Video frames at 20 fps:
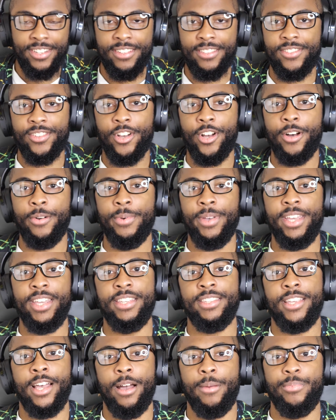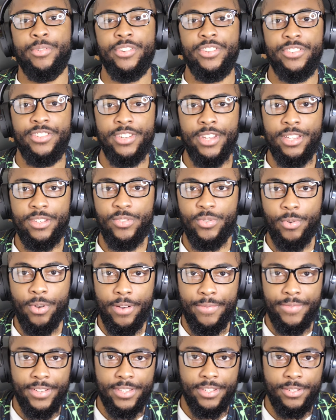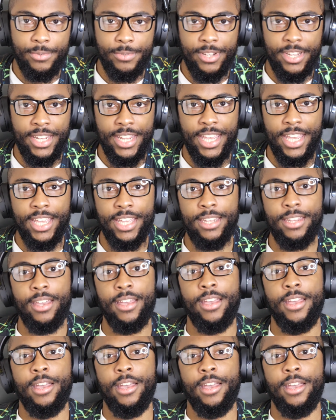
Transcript: As always, I appreciate you all for tuning in.